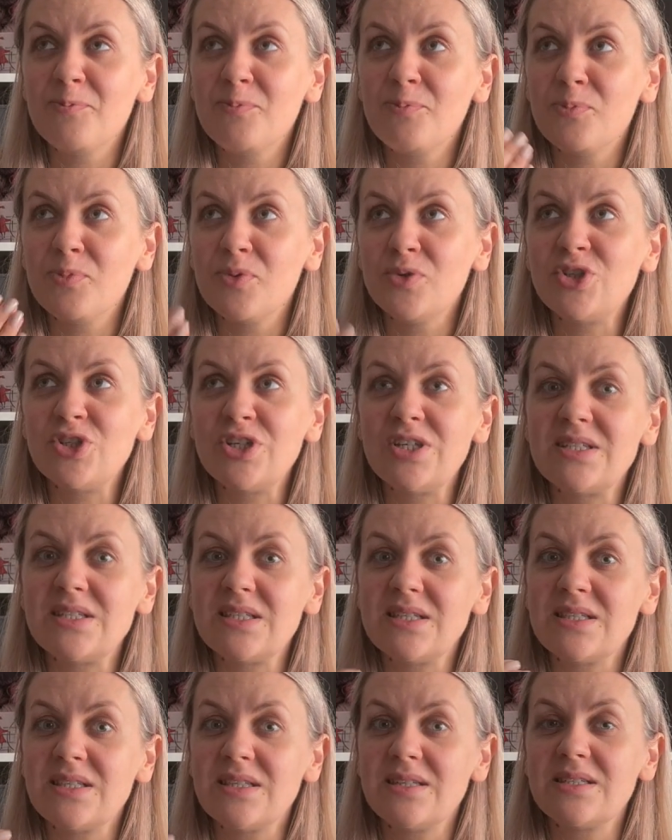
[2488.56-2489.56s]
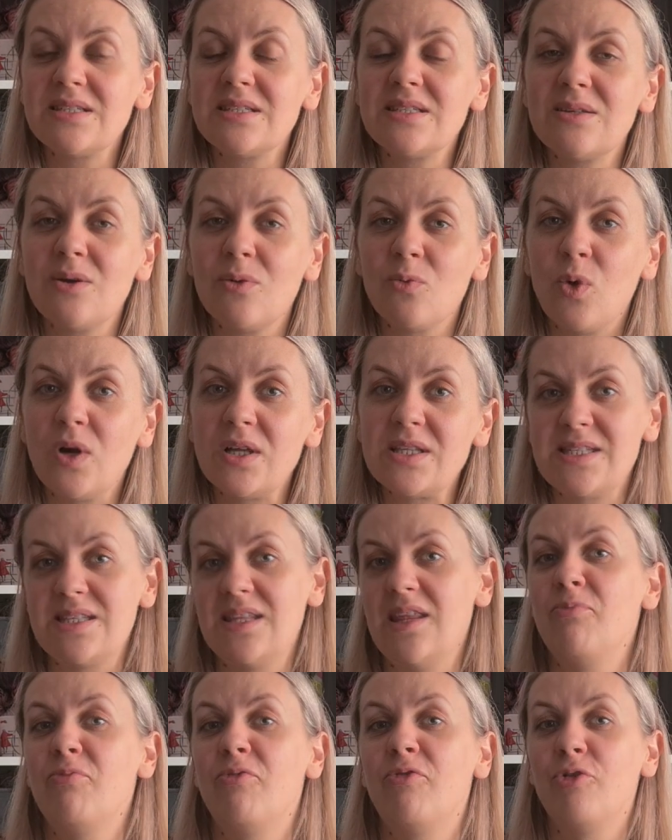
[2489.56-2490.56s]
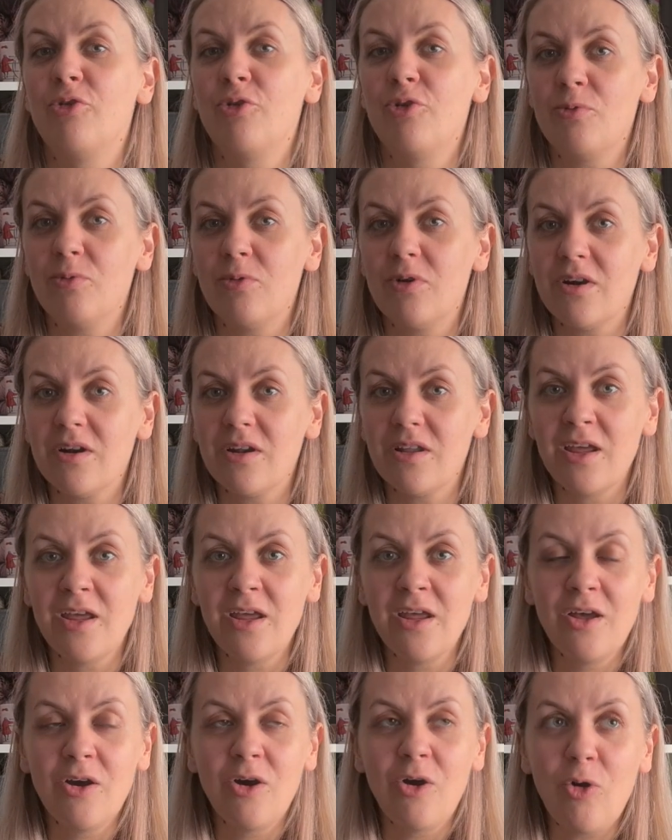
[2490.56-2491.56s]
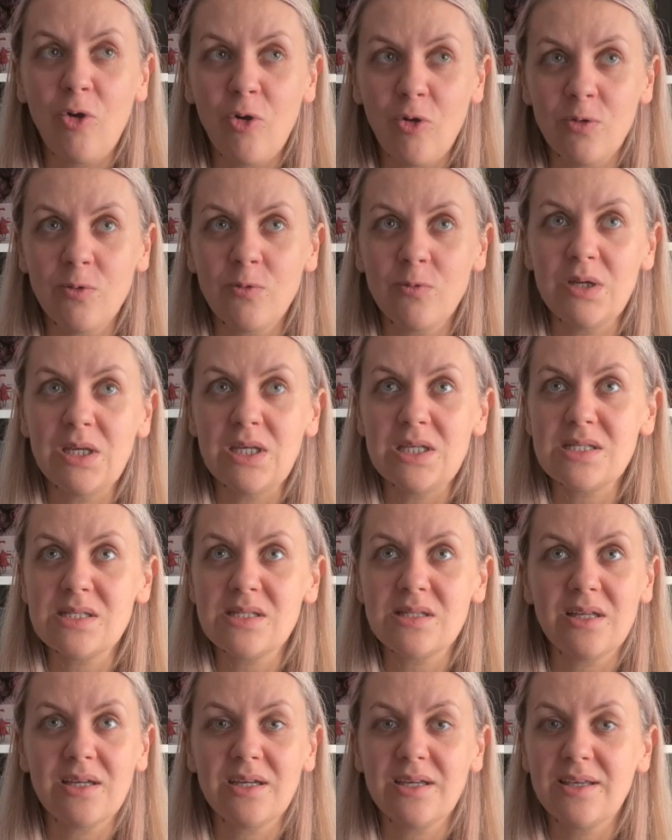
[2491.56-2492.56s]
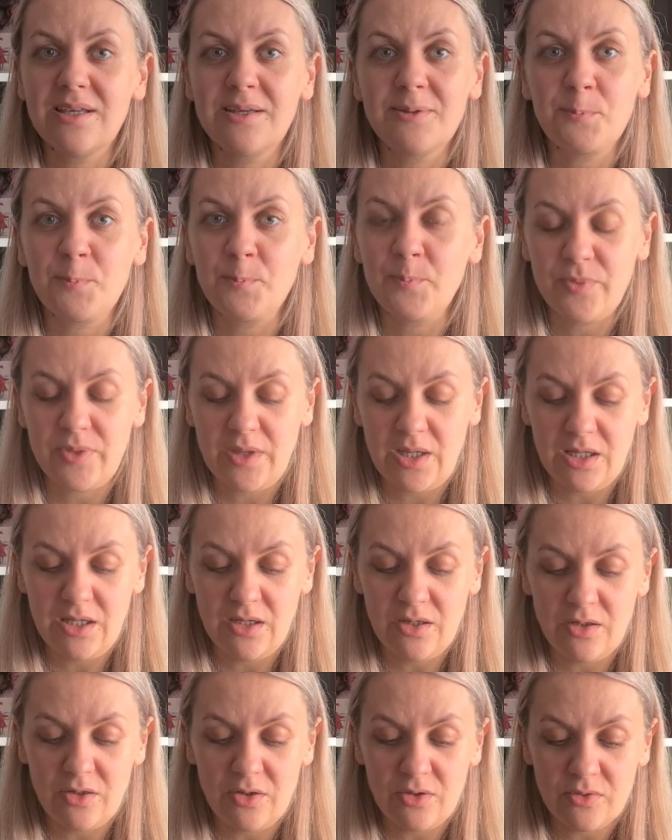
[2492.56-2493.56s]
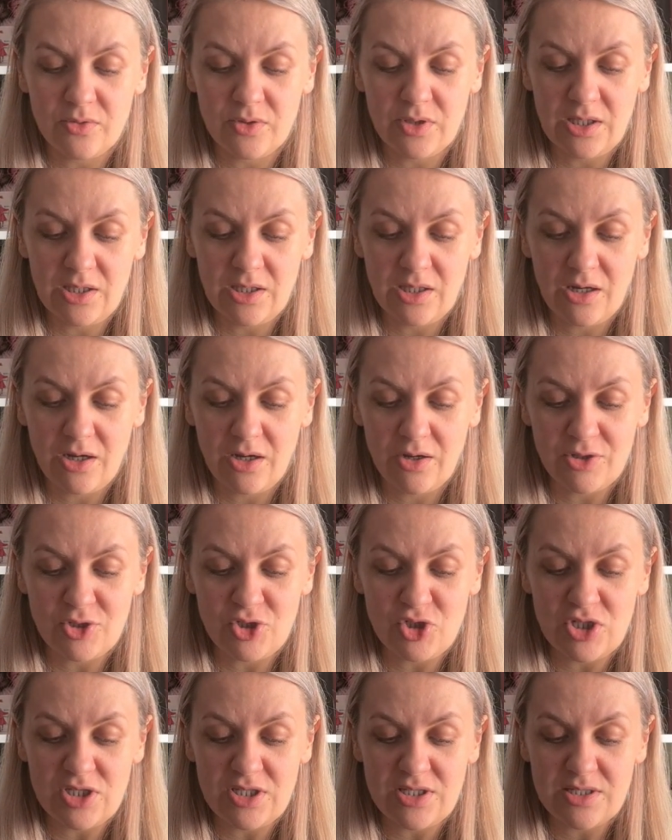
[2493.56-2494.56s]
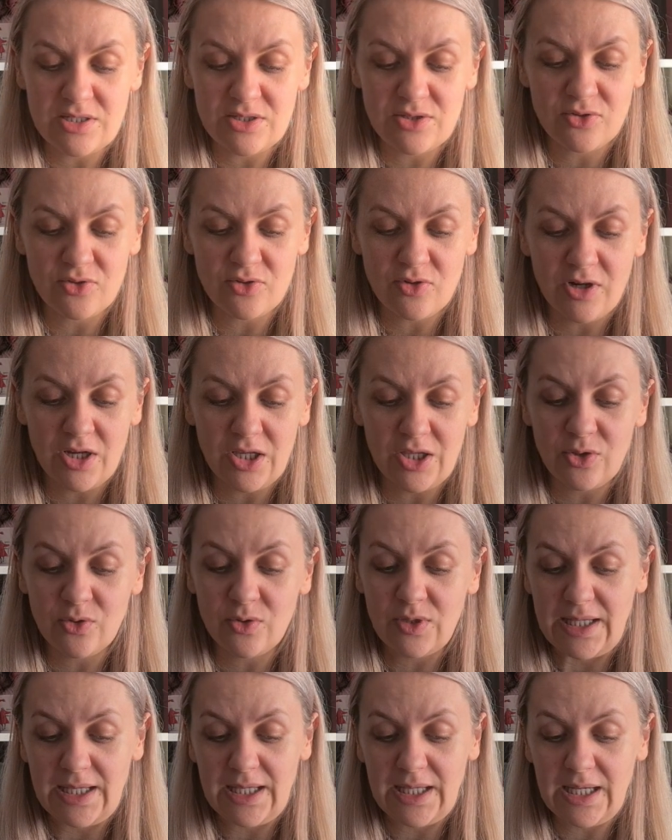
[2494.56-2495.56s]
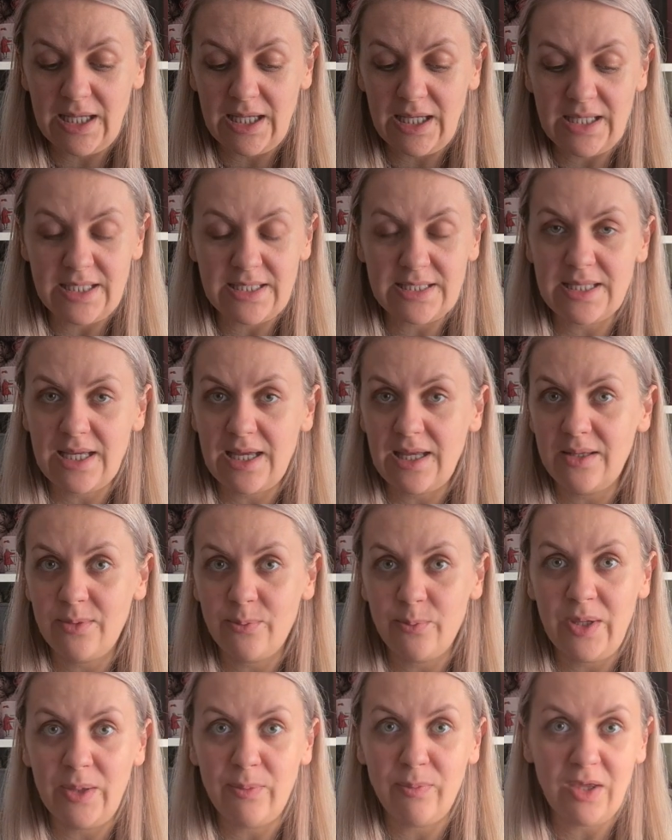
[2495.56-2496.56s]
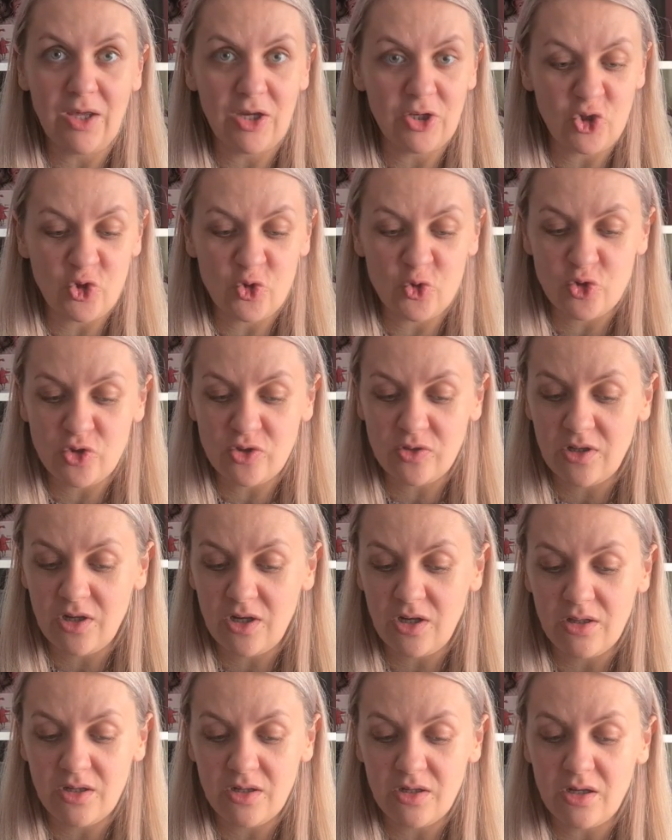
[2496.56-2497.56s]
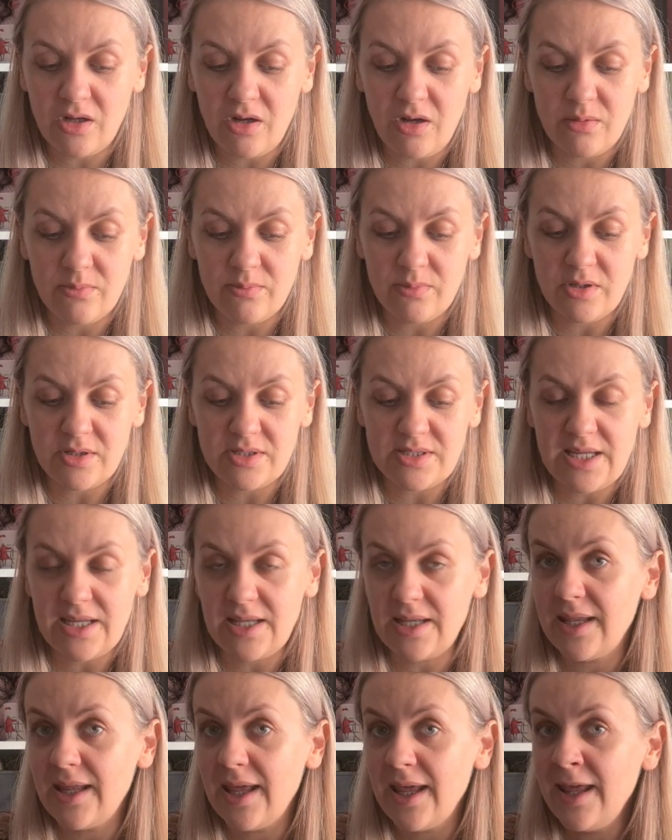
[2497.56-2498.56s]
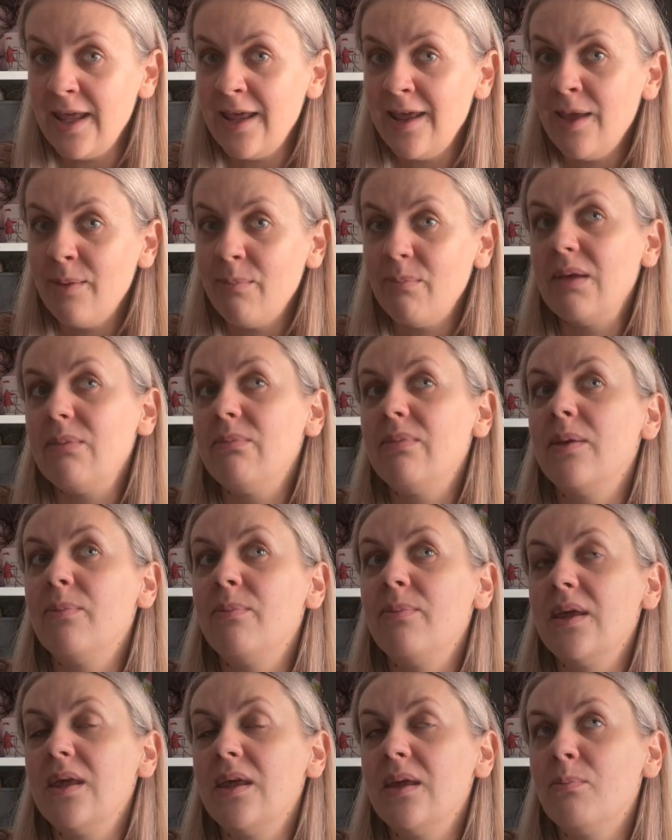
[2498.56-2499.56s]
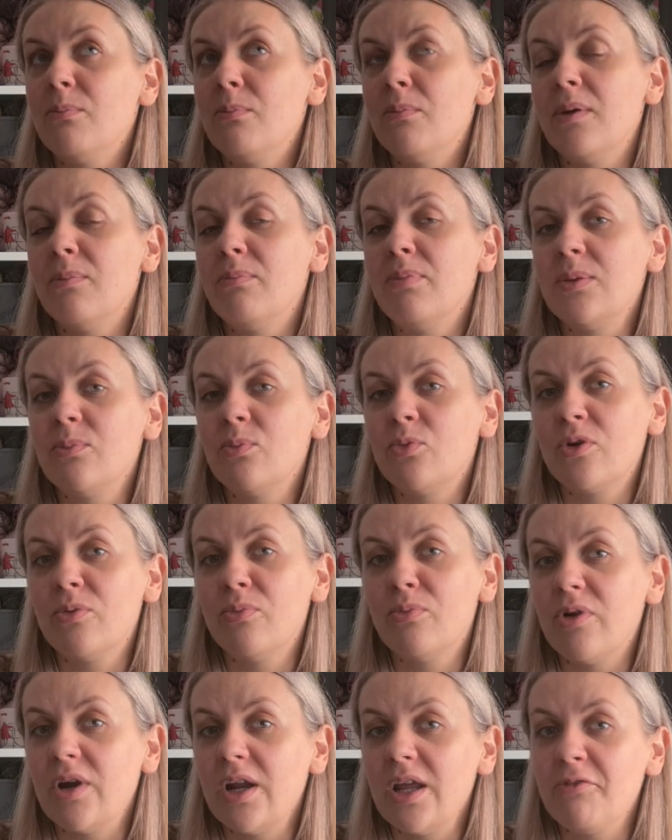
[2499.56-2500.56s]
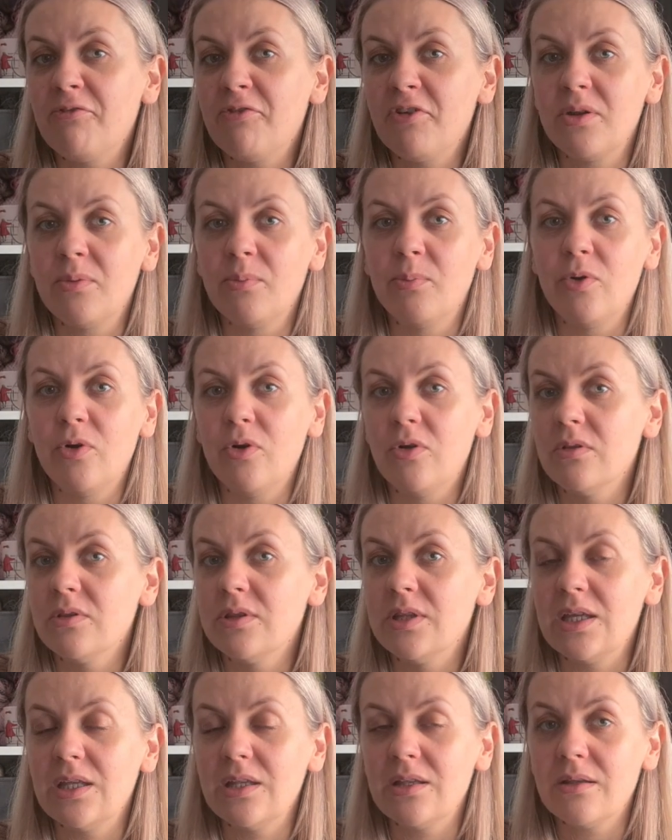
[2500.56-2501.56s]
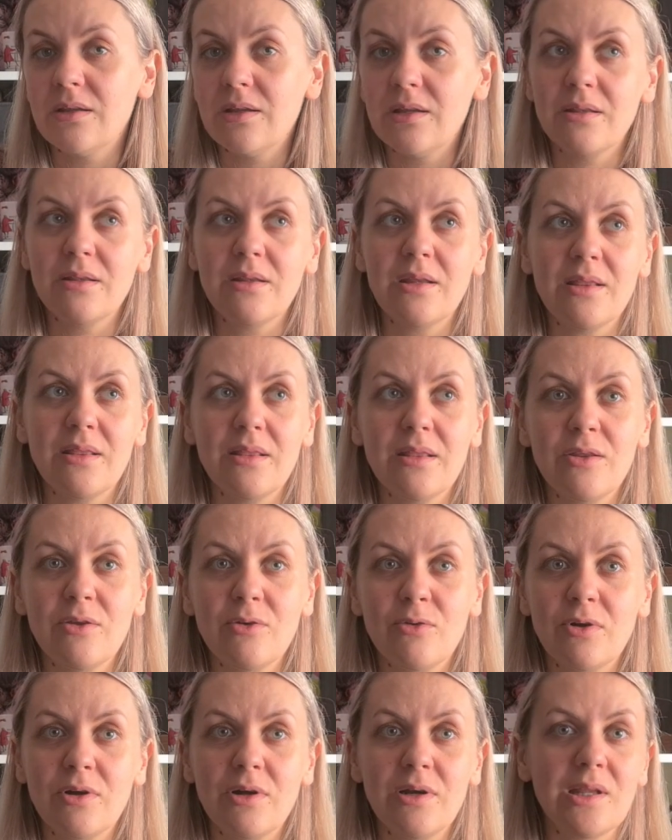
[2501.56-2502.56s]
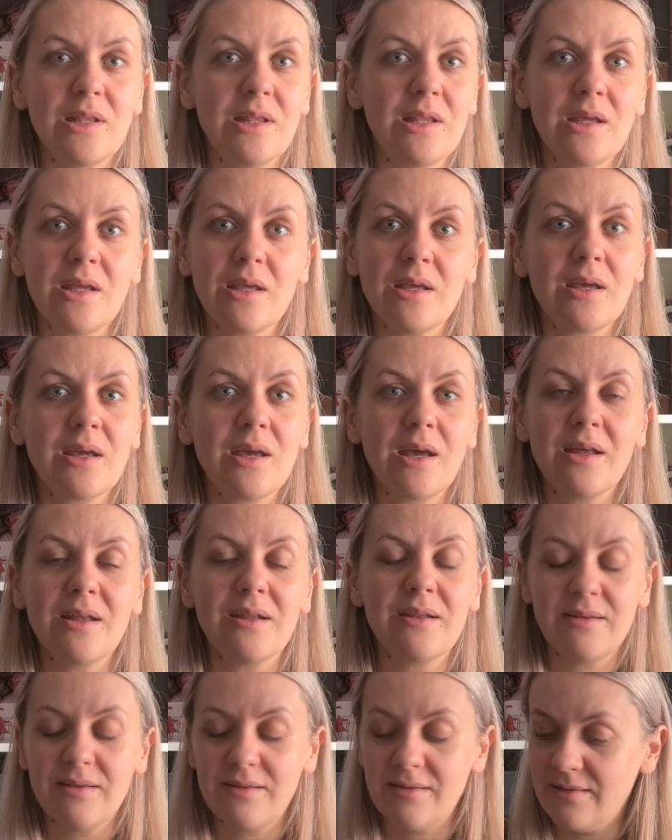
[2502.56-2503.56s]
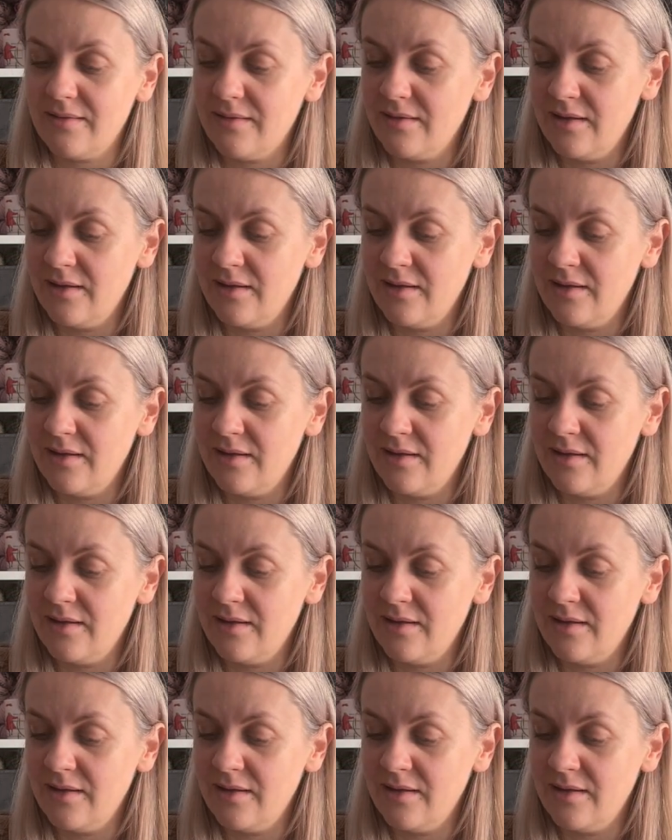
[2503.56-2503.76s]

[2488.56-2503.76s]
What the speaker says: pushes us one step forward. Always, like, I don't know, he encourages us to try new techniques and maybe unusual color combos and maybe be a bit more brave and bold in your knitting, and